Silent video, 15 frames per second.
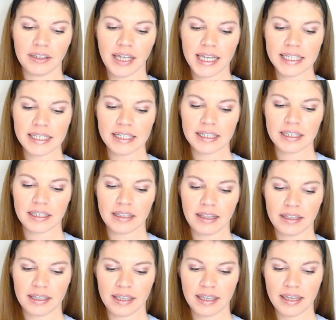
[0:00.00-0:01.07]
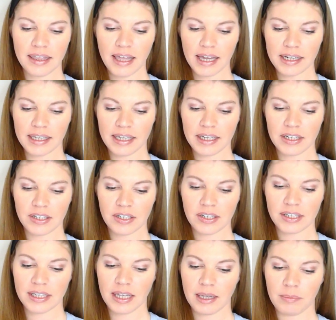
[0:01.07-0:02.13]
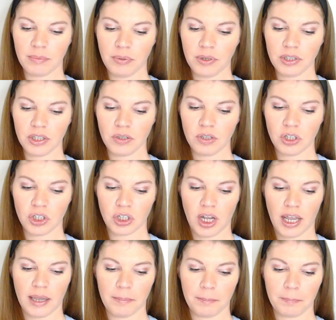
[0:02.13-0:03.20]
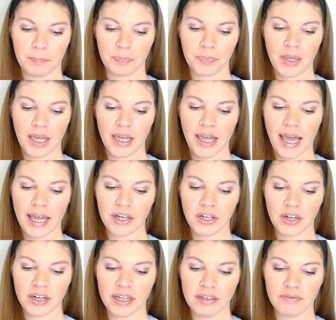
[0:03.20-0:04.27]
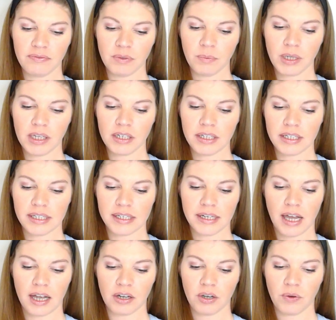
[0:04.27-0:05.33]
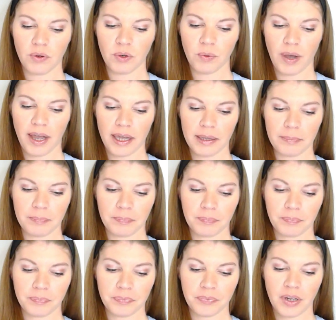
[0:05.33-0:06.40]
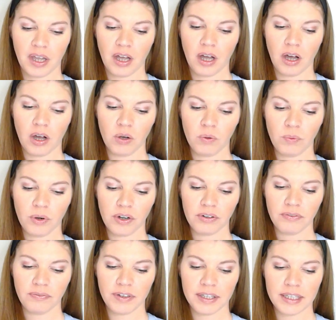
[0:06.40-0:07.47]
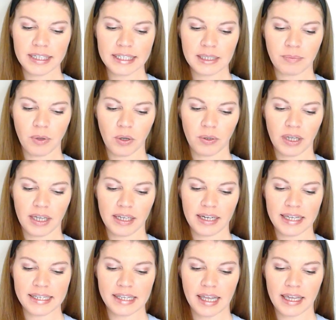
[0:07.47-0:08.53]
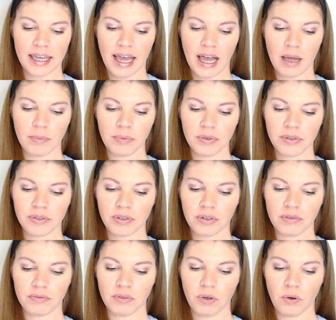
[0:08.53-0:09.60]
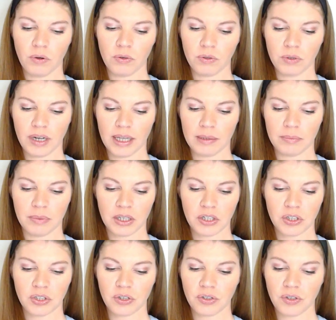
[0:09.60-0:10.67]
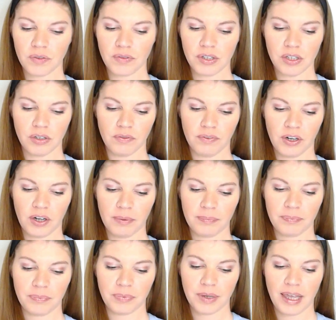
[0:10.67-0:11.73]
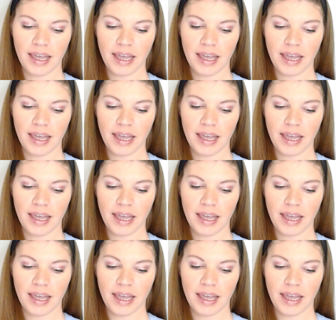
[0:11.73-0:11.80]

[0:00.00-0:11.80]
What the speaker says: lest he that hears it put you to shame, and your infamy does not go away. A word fitly spoken is like apples of gold in pictures of silver.